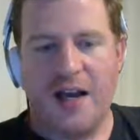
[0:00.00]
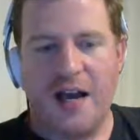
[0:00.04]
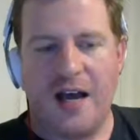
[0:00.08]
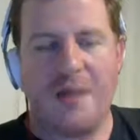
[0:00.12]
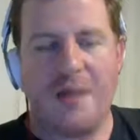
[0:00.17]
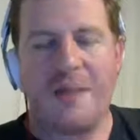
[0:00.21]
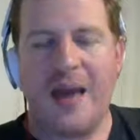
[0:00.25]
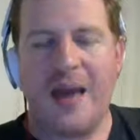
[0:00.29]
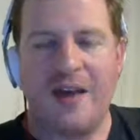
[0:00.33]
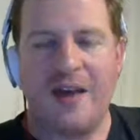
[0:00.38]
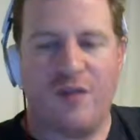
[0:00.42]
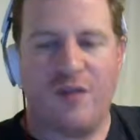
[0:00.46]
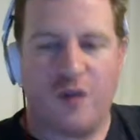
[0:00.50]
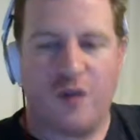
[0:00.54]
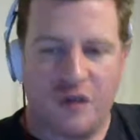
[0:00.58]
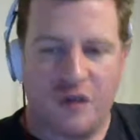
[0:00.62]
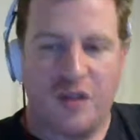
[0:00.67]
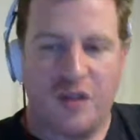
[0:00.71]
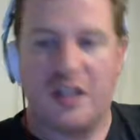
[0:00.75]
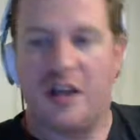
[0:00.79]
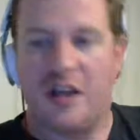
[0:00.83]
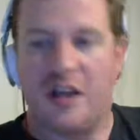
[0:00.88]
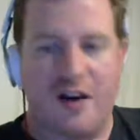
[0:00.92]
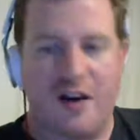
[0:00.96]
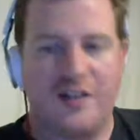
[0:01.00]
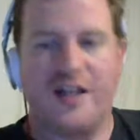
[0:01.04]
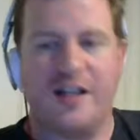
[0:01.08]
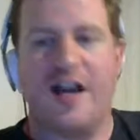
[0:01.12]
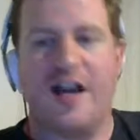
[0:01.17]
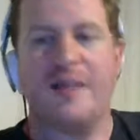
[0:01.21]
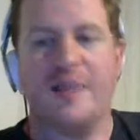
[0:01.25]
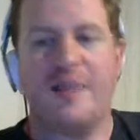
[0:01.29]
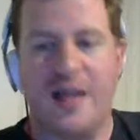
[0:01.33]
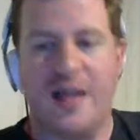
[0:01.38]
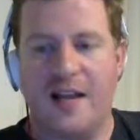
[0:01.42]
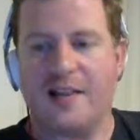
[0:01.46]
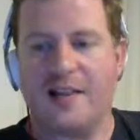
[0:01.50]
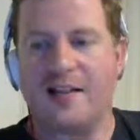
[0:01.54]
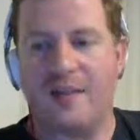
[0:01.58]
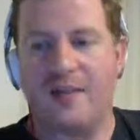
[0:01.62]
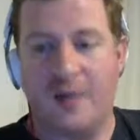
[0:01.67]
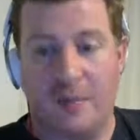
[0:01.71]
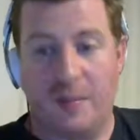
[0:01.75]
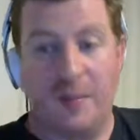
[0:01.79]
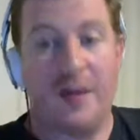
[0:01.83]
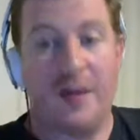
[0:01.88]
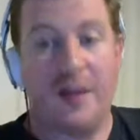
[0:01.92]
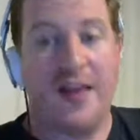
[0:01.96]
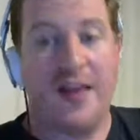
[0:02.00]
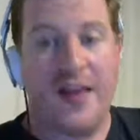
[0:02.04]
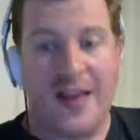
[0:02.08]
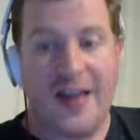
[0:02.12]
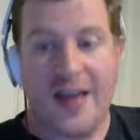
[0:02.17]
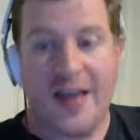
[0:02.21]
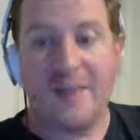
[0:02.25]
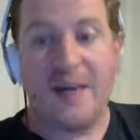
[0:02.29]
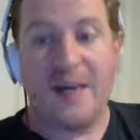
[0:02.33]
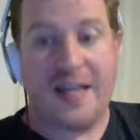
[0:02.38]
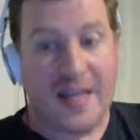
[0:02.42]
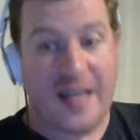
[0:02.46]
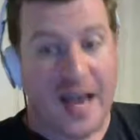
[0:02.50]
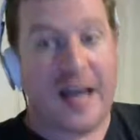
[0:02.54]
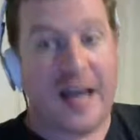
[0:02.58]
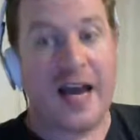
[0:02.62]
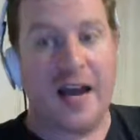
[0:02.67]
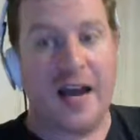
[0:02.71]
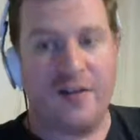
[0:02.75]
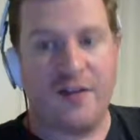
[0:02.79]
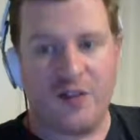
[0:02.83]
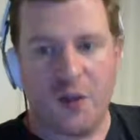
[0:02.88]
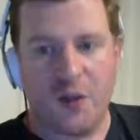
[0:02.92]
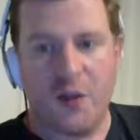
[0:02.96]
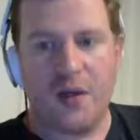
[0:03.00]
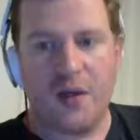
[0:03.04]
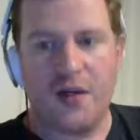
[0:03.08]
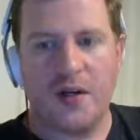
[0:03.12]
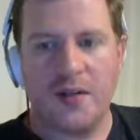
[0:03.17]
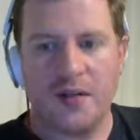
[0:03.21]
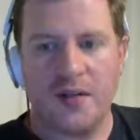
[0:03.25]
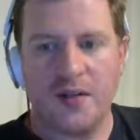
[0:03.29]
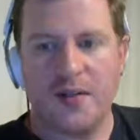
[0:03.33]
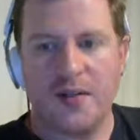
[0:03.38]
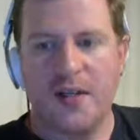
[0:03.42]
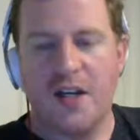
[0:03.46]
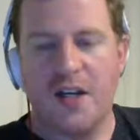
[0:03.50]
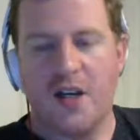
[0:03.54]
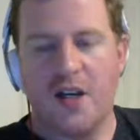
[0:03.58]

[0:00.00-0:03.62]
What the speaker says: I may have a really hard time getting somebody to play that game again afterwards.